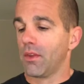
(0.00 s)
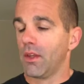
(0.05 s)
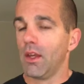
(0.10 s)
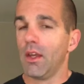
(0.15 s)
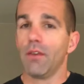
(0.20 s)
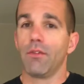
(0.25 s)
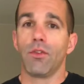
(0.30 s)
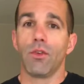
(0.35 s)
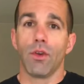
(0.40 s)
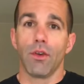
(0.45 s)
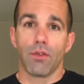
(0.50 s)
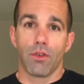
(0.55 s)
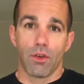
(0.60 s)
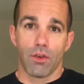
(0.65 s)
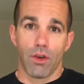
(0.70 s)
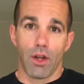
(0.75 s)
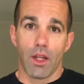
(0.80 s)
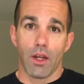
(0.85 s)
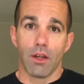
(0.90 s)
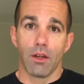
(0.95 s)
if you have
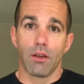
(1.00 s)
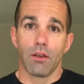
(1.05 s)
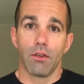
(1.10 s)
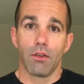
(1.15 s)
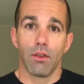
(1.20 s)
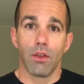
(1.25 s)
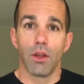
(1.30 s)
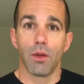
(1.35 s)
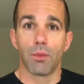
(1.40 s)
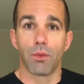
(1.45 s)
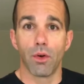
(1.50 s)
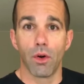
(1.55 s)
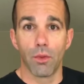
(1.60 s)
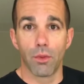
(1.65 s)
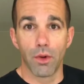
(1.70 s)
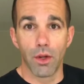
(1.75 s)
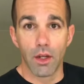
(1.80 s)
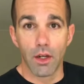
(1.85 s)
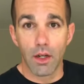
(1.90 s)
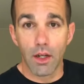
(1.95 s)
created the
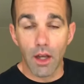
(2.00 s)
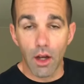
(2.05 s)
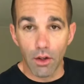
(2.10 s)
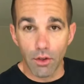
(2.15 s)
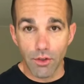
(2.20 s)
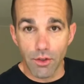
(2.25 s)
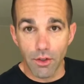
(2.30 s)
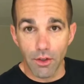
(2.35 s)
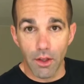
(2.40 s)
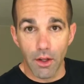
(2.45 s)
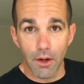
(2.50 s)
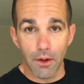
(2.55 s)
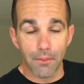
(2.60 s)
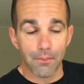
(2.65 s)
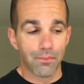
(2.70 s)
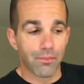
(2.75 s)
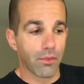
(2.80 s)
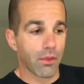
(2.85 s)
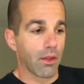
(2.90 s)
appropriate culture there.